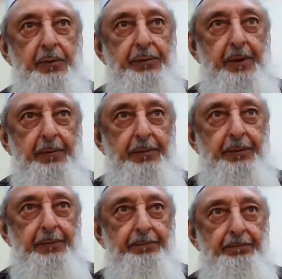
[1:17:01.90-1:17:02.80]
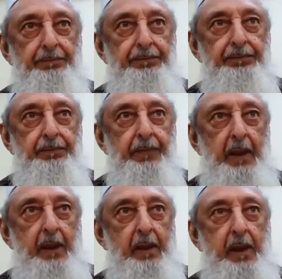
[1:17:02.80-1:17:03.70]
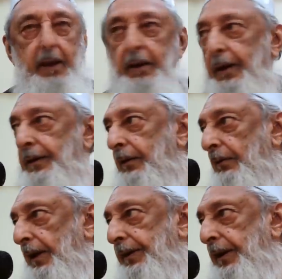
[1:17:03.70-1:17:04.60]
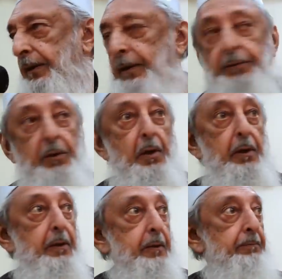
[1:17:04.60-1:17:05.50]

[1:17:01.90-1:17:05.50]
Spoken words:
Muslims here in London, right here in this hall.